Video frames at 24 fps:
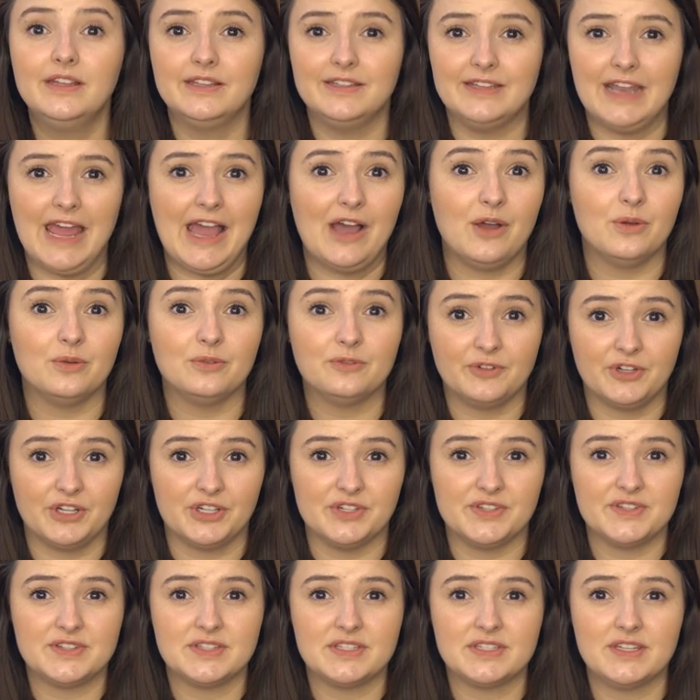Now,
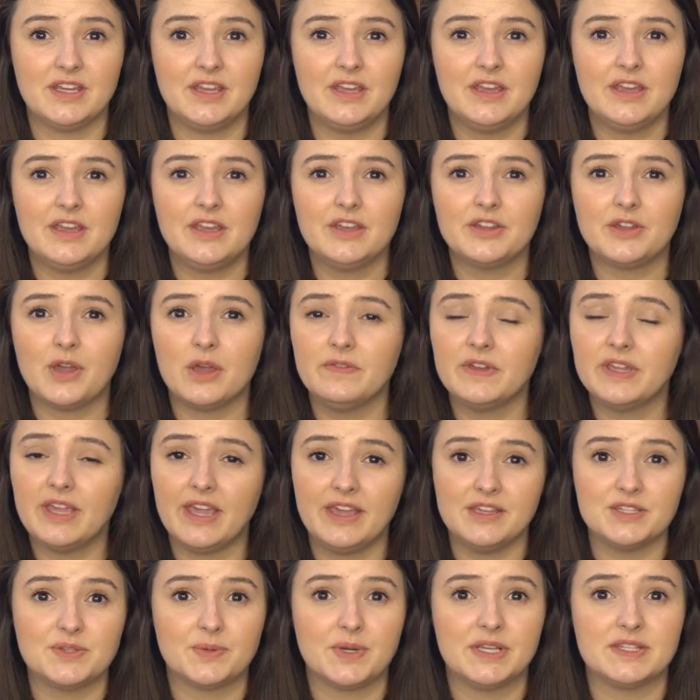first, COVID
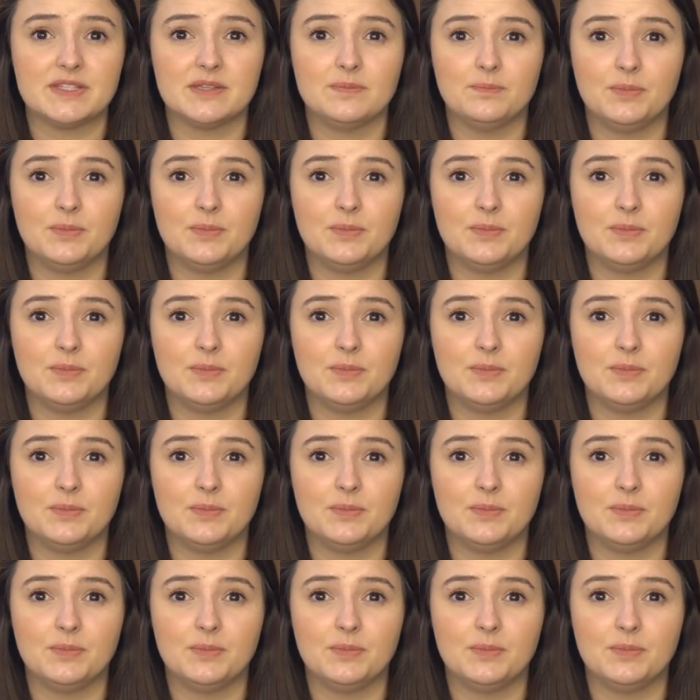case rates